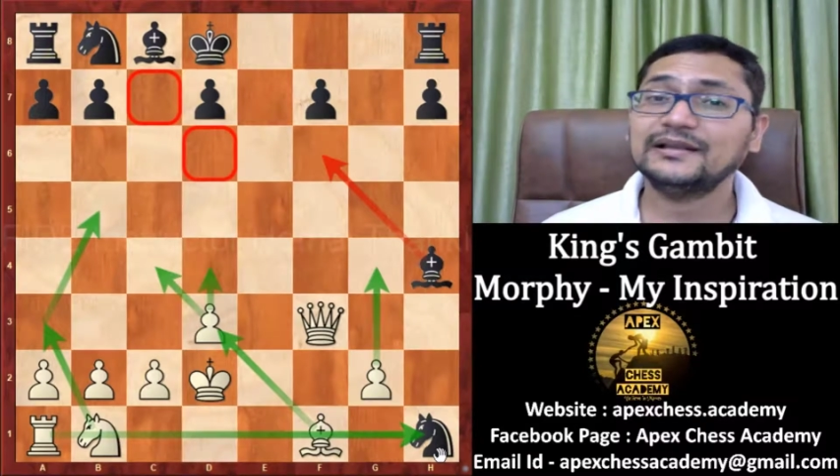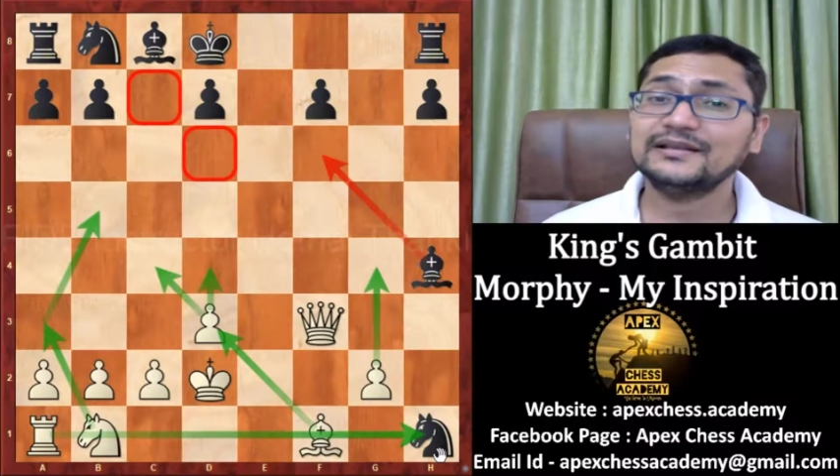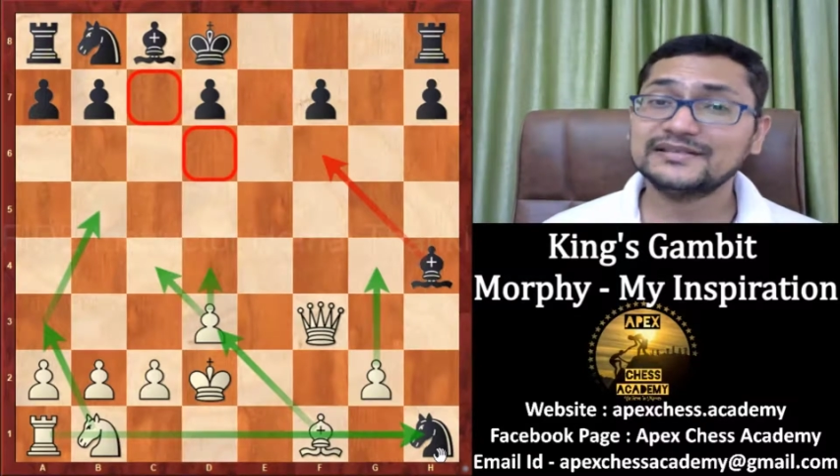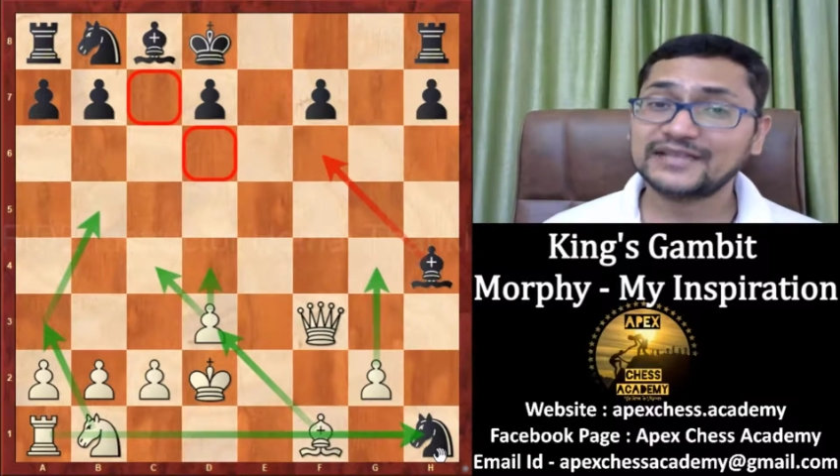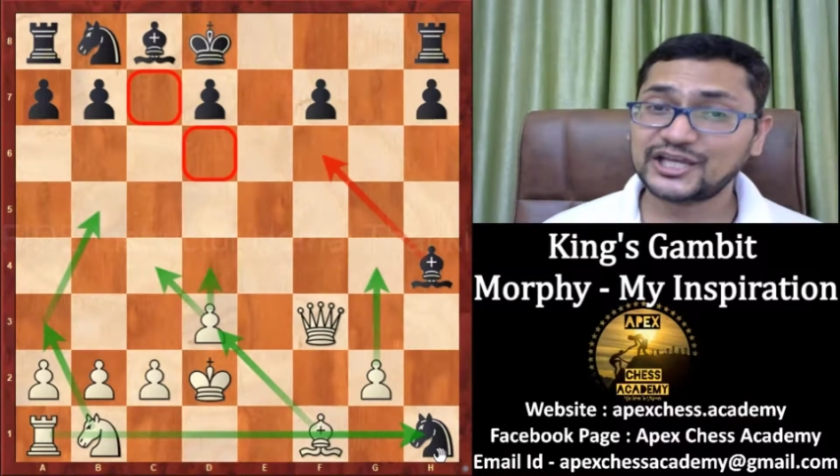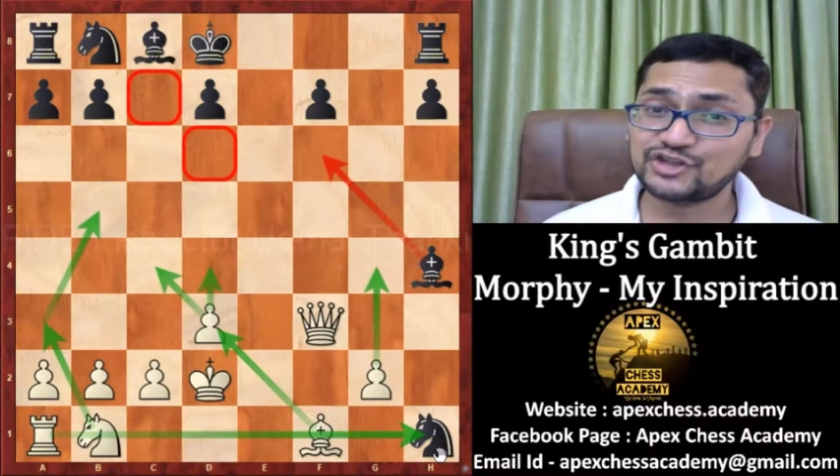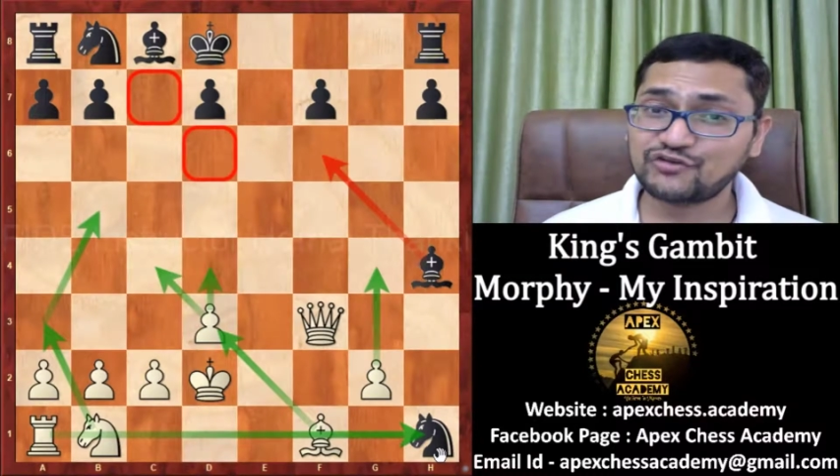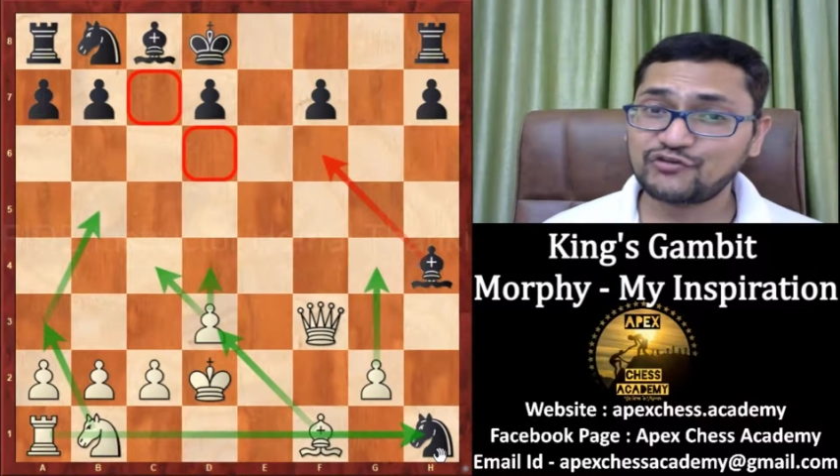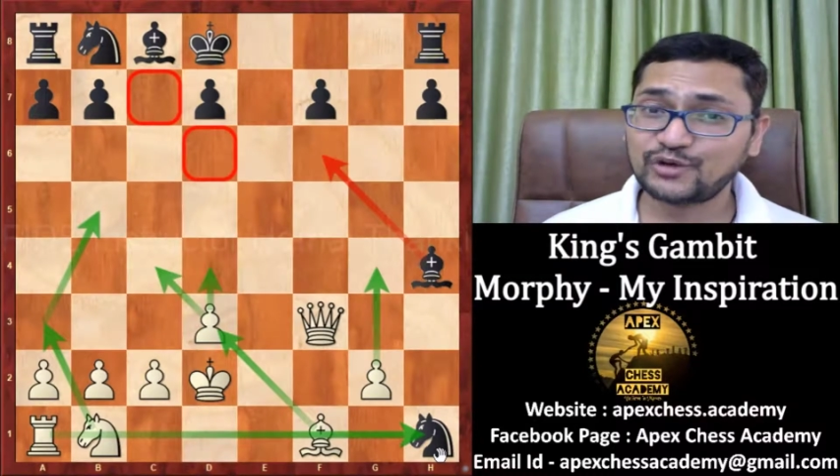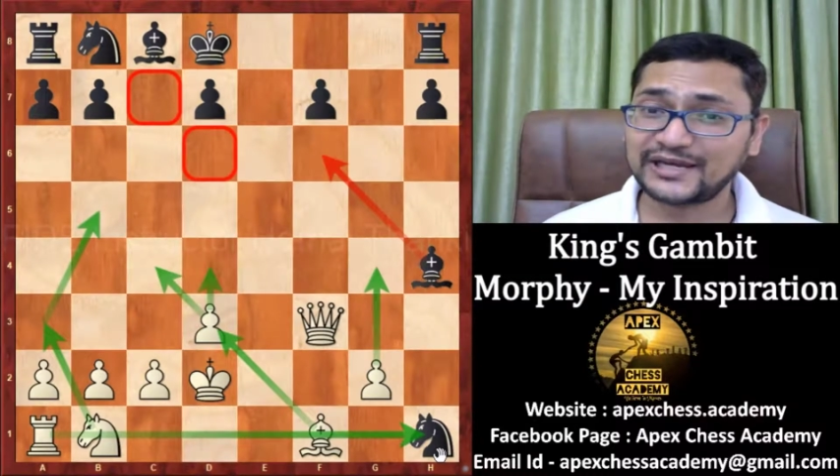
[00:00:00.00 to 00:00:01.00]
this
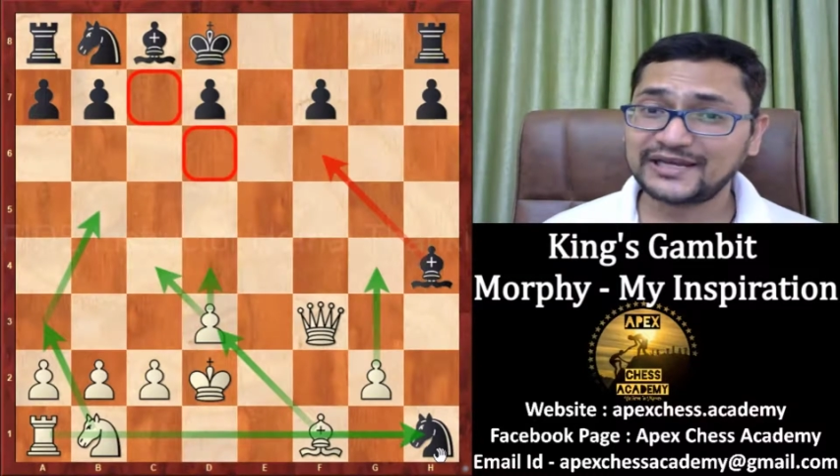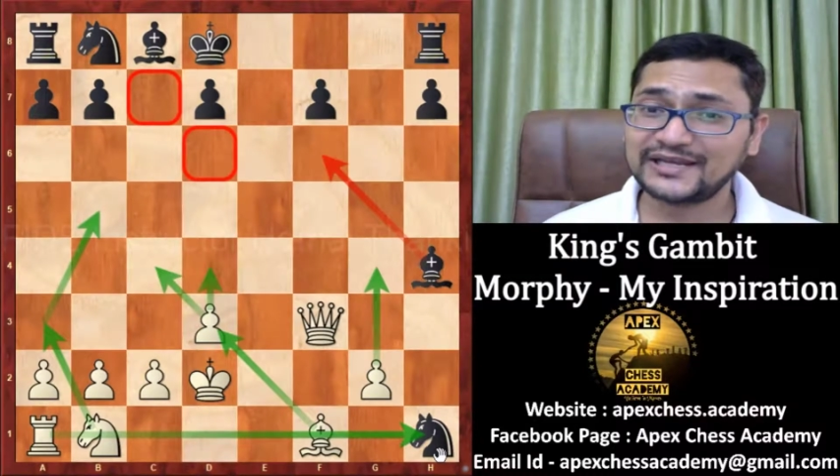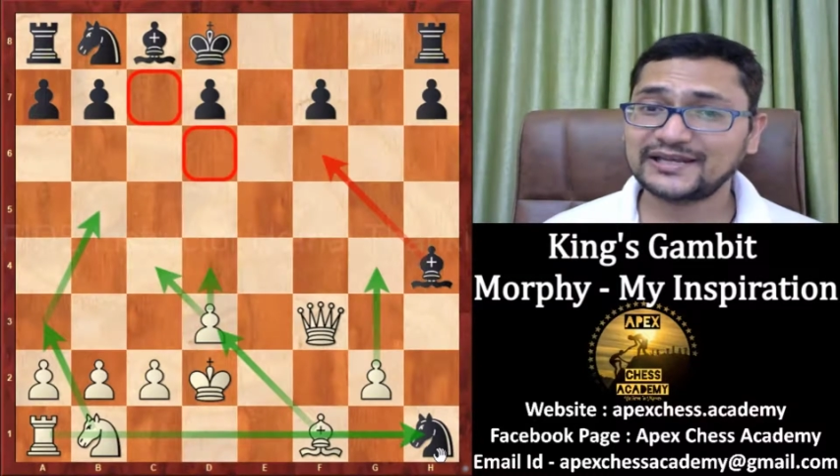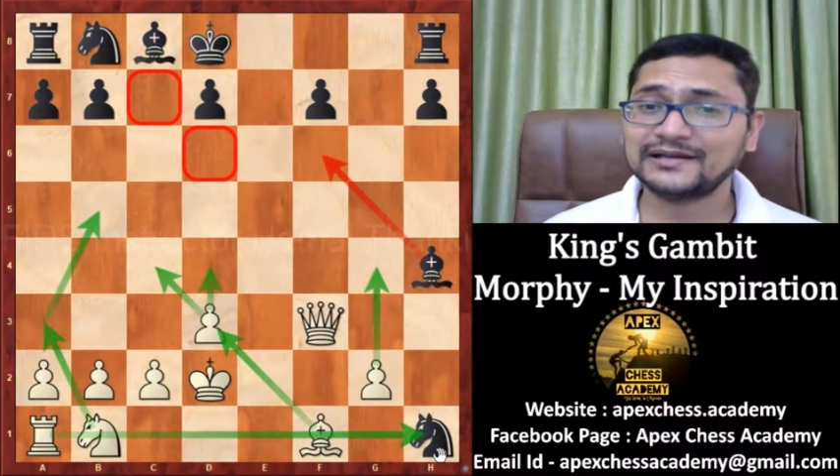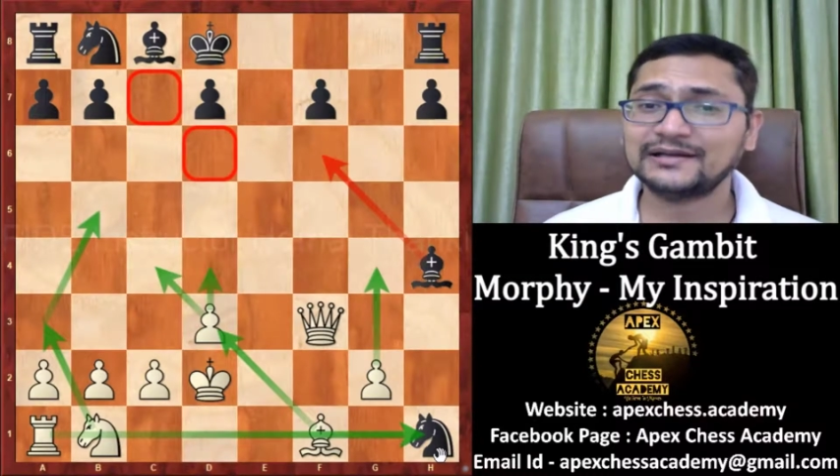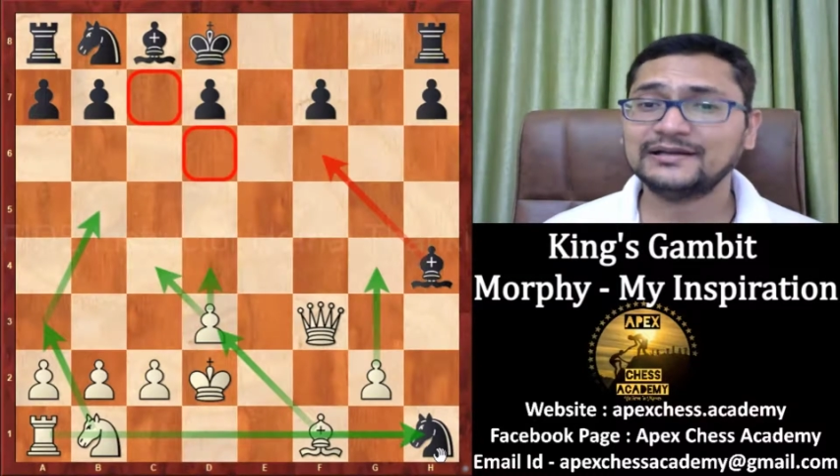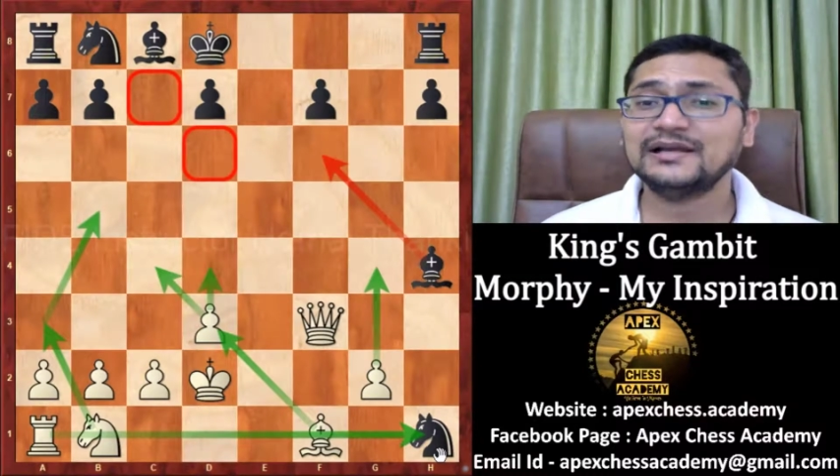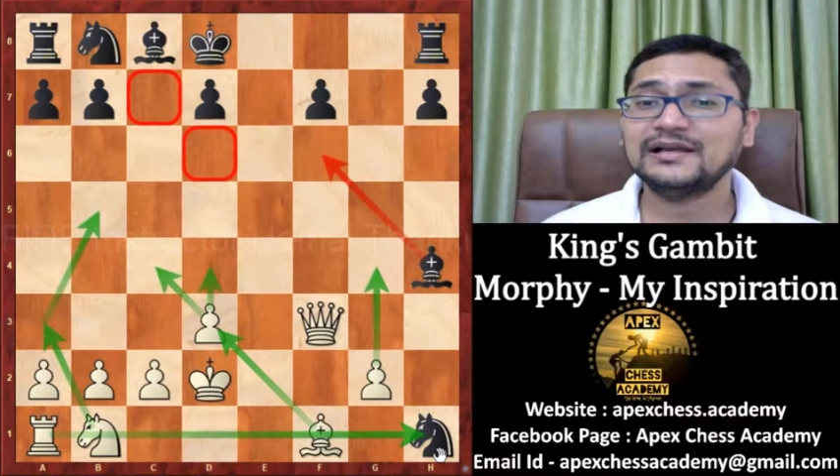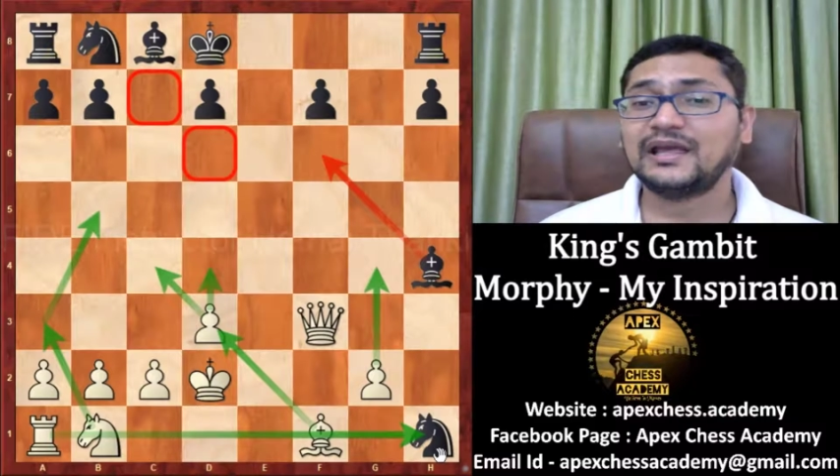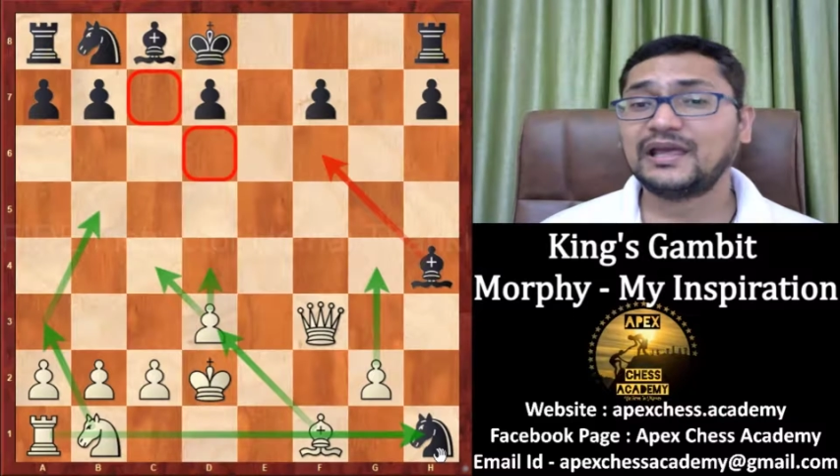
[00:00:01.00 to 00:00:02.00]
h4 idea
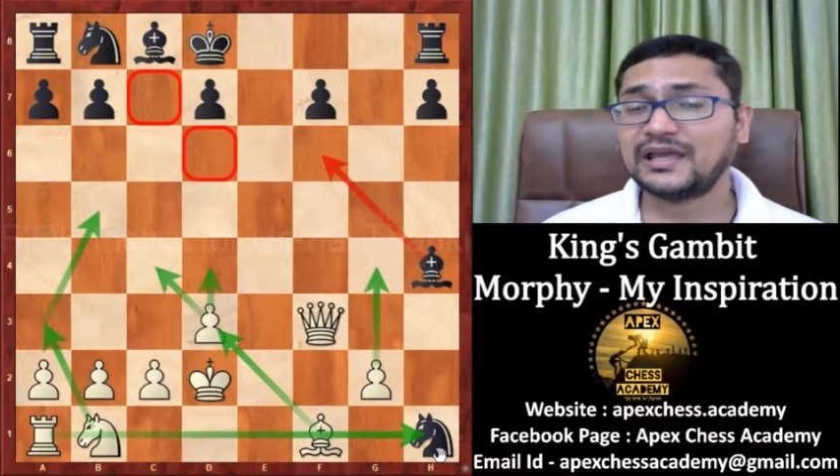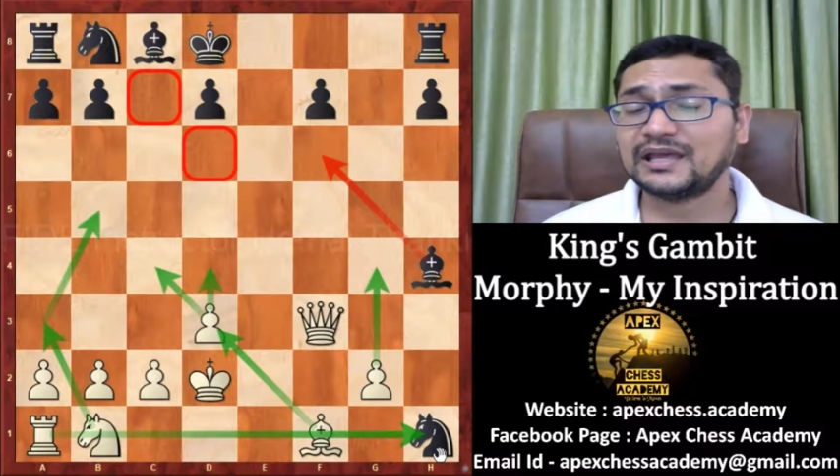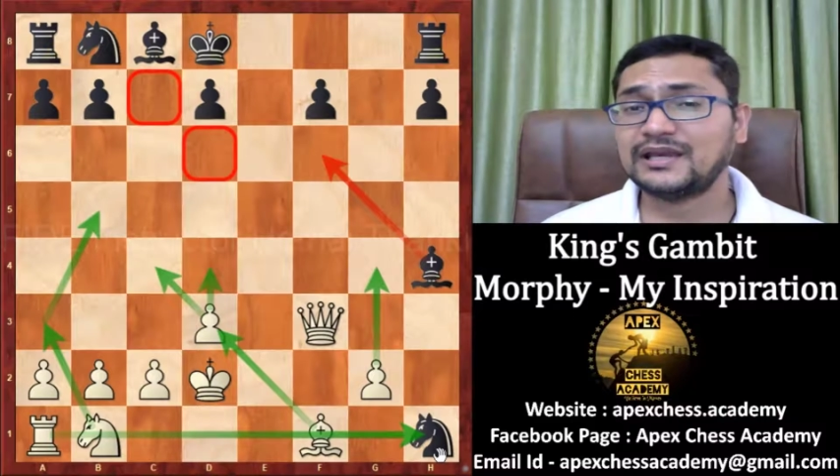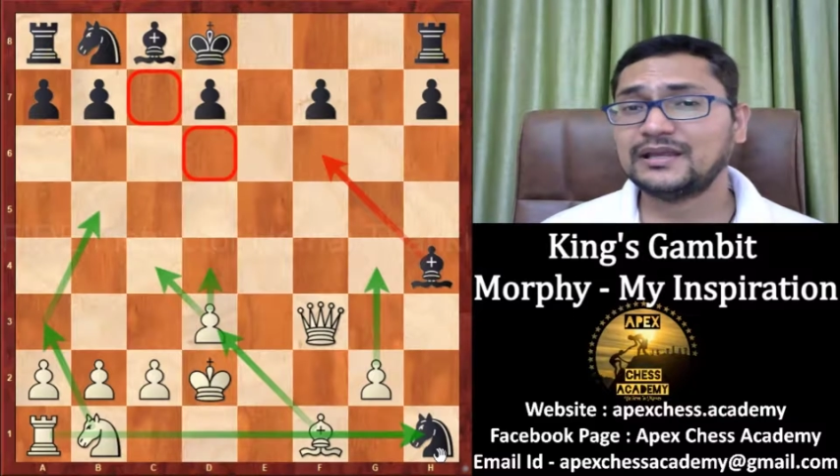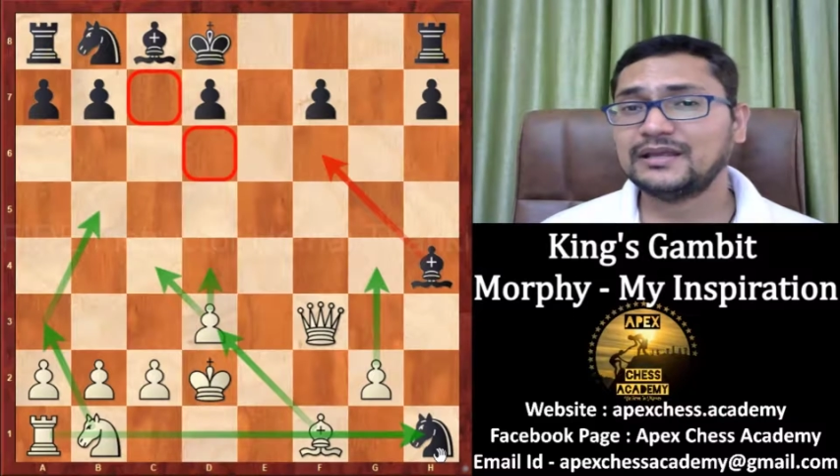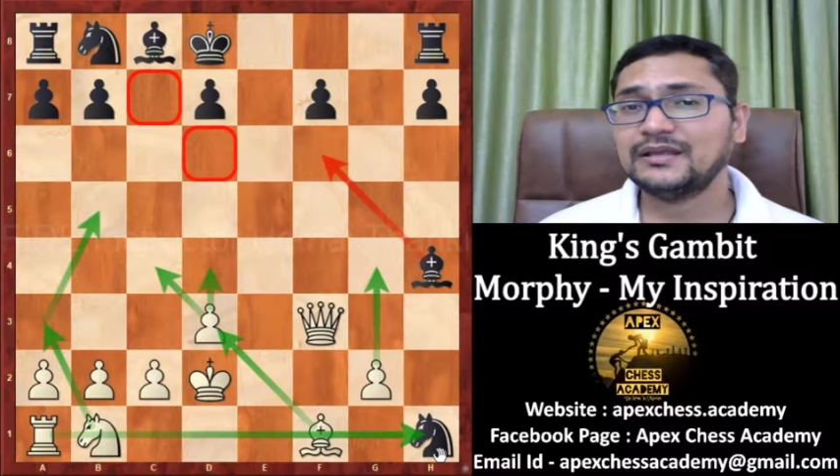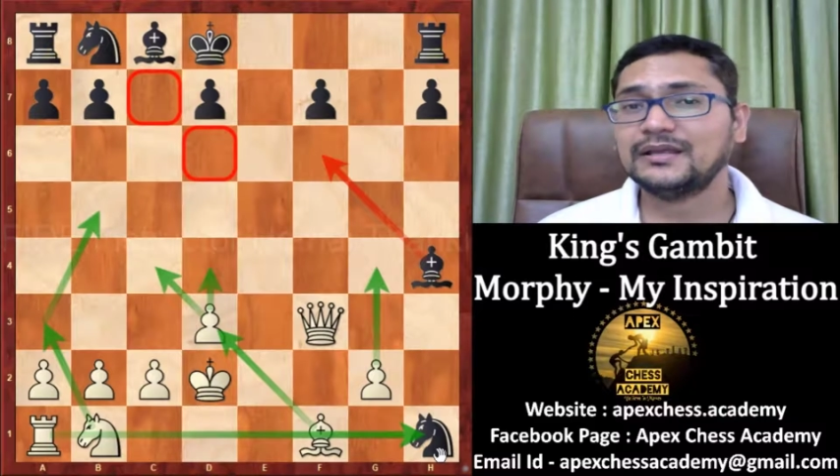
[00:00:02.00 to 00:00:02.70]
and